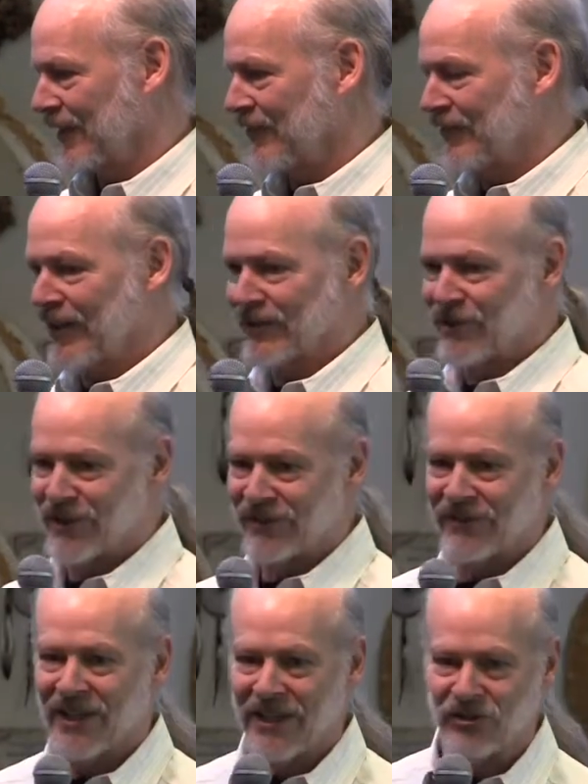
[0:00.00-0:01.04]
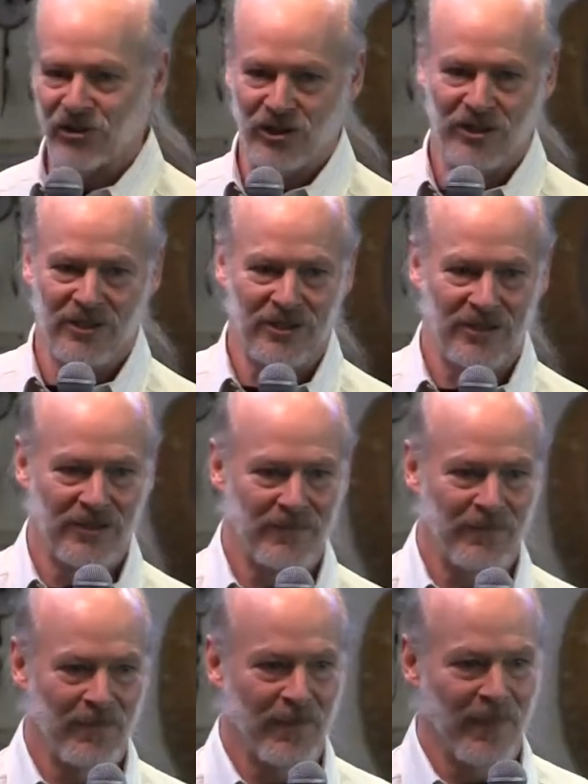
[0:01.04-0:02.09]
It's not good at touch.
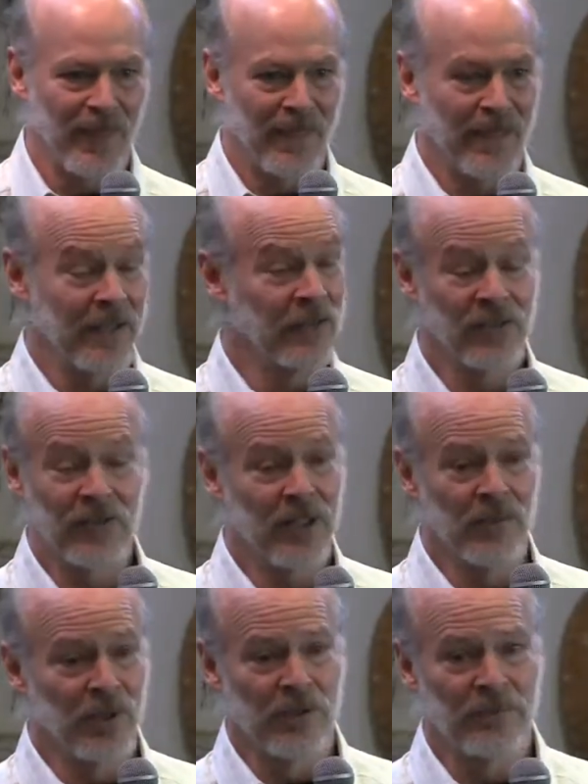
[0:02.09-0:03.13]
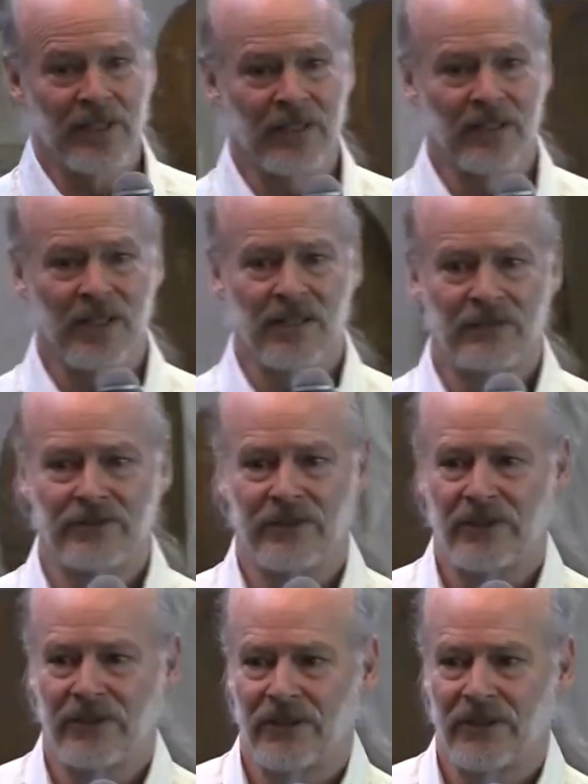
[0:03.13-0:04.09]
It's terrible at making love.